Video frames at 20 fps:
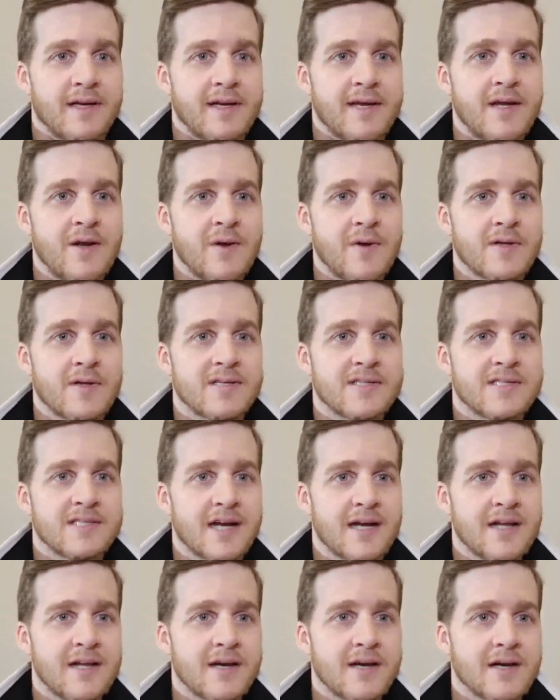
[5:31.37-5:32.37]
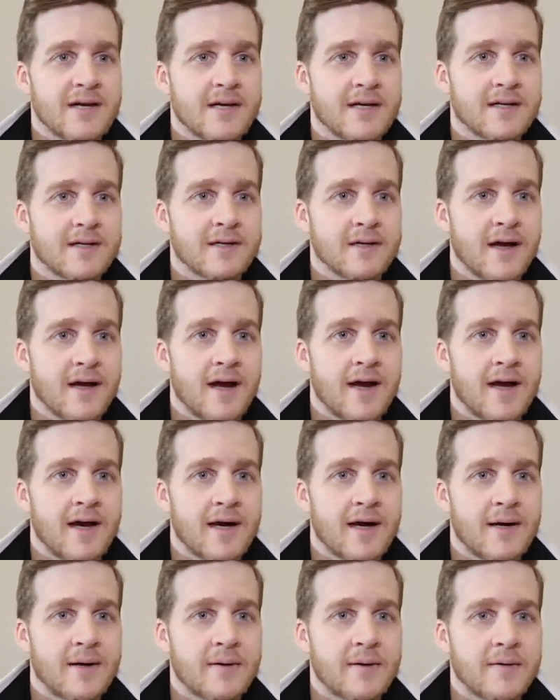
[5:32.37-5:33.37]
Lasagna.
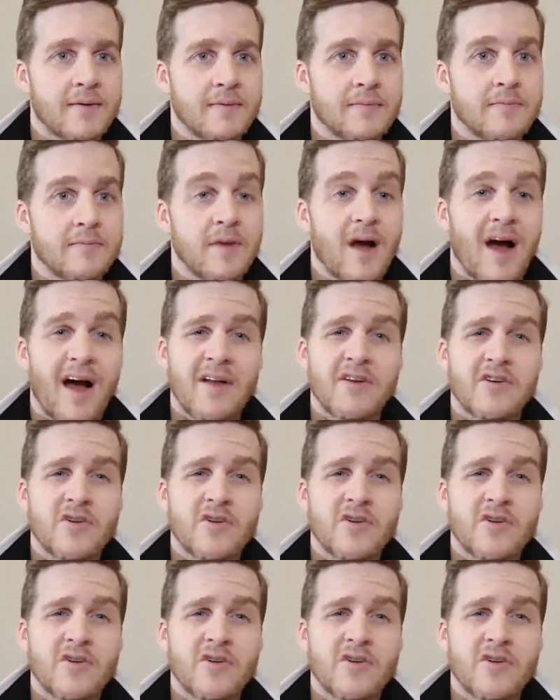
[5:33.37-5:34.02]
I